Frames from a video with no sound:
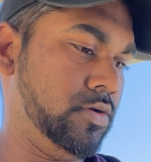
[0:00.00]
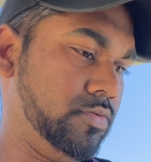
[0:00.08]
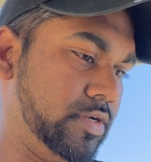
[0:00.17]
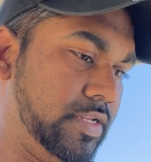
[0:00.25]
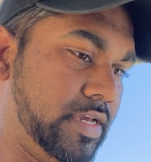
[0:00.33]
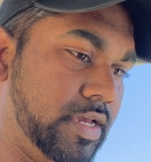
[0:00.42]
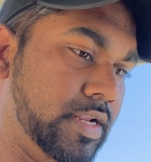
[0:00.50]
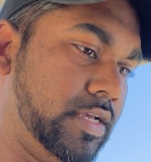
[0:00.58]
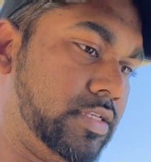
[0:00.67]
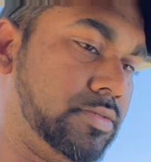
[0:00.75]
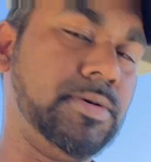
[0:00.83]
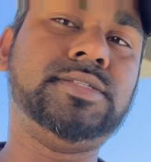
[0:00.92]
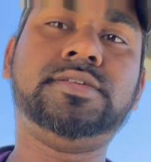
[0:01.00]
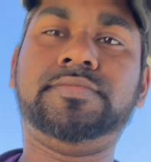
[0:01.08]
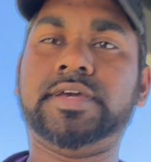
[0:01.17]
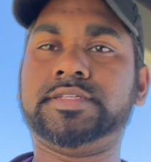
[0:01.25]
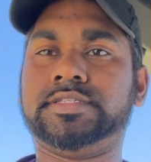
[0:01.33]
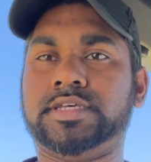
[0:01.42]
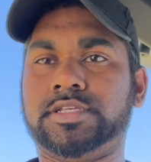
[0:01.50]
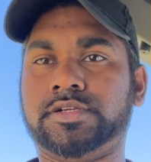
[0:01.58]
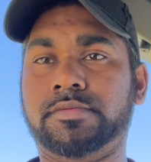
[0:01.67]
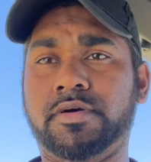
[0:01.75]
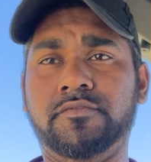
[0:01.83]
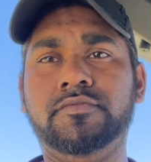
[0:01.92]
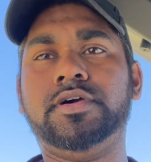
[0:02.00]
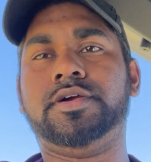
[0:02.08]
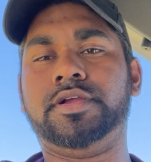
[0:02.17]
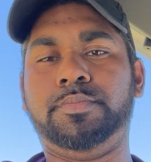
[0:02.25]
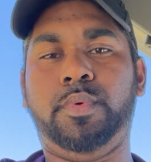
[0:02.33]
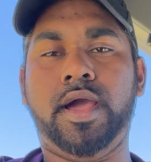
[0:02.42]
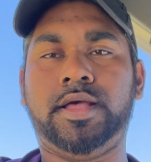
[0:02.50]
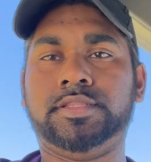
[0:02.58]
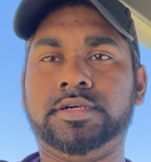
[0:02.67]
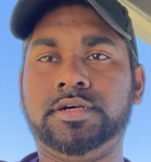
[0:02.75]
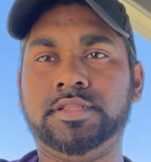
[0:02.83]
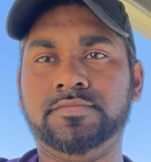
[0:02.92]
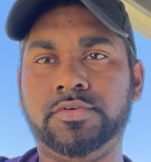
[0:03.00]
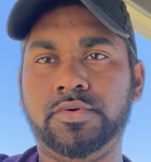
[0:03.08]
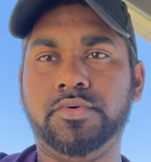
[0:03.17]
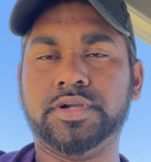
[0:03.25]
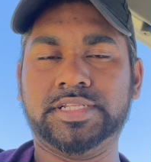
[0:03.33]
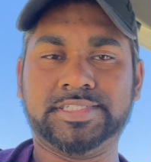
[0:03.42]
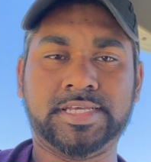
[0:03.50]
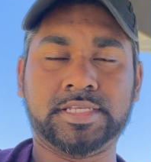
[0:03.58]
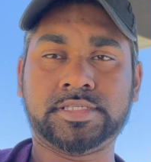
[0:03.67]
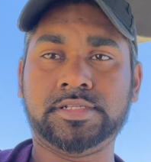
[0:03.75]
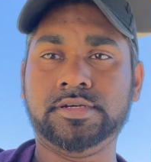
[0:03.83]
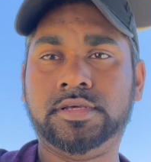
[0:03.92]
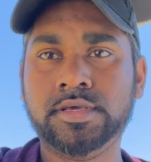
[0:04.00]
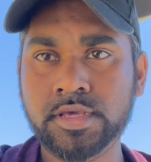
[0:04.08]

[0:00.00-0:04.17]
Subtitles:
Really inexpensive accessory, but very practical if you own a Tesla.